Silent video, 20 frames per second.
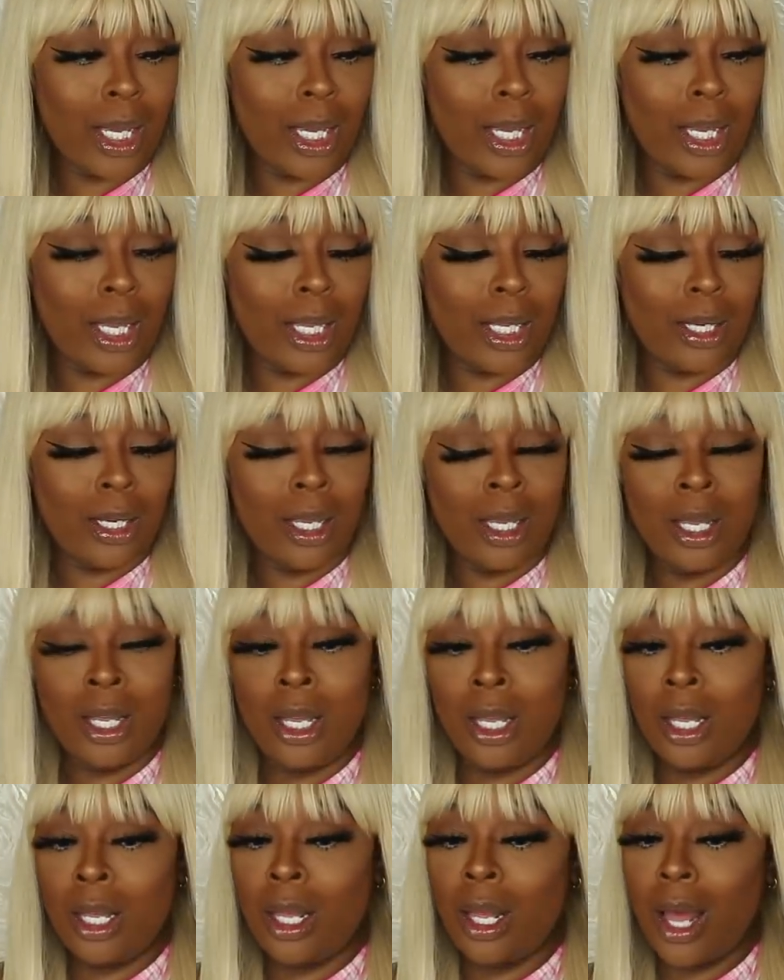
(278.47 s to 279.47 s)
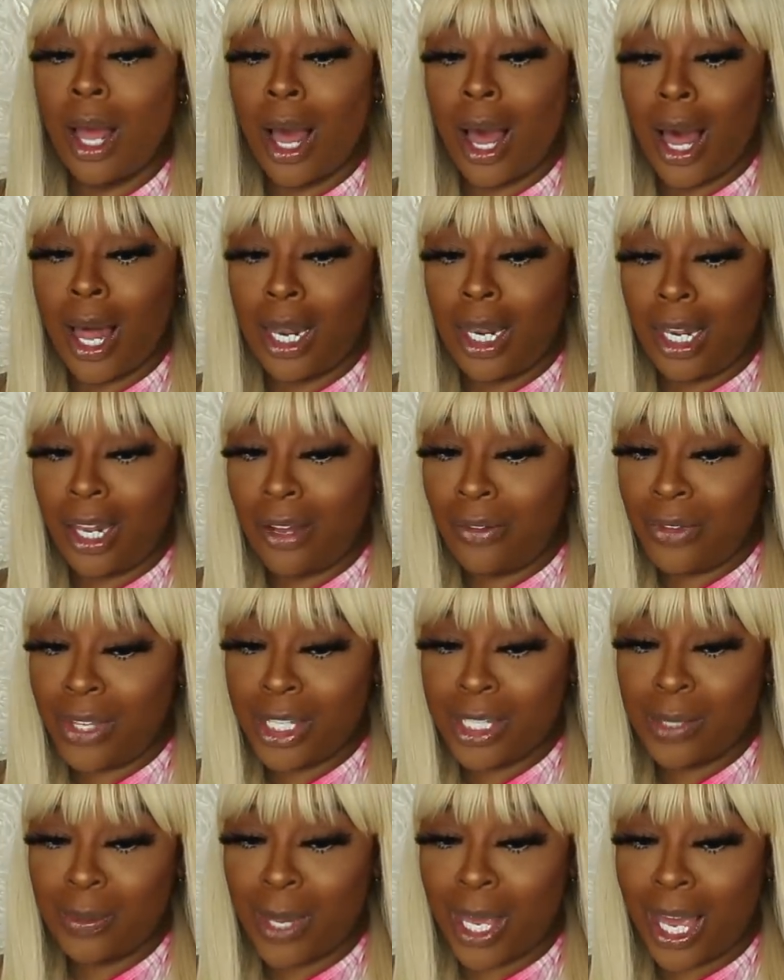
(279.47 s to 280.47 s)
And I love
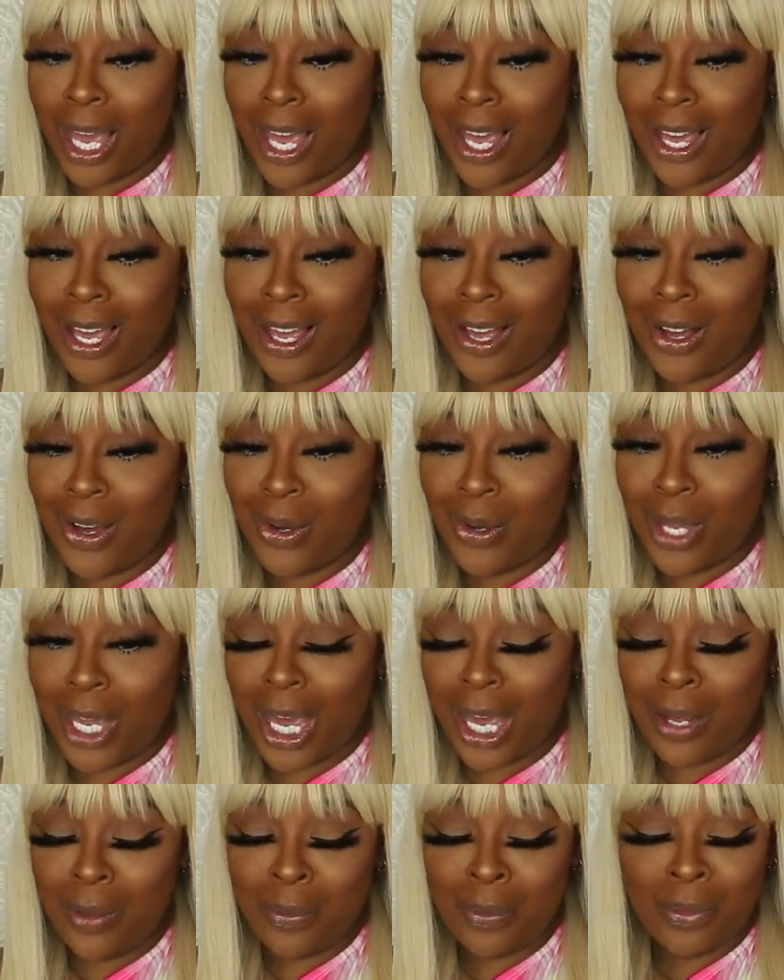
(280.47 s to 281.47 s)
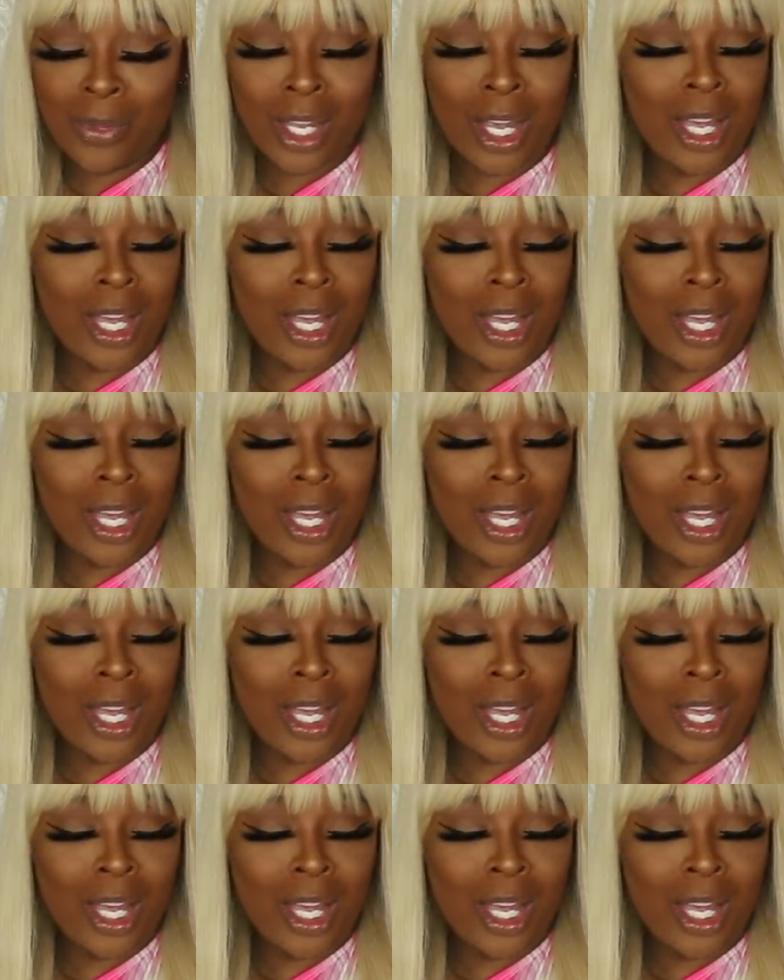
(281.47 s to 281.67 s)
this bag, okay?